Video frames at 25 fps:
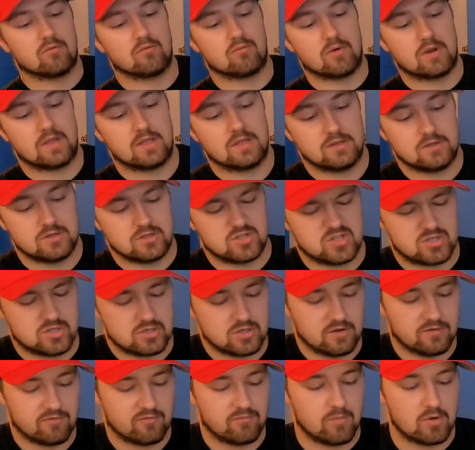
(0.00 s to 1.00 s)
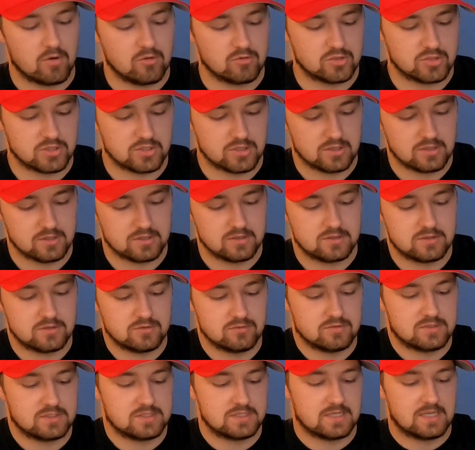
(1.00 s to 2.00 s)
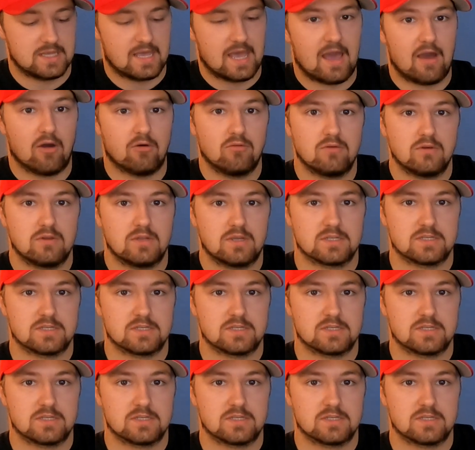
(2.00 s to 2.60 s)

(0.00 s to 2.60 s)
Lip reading: range of motion to see out,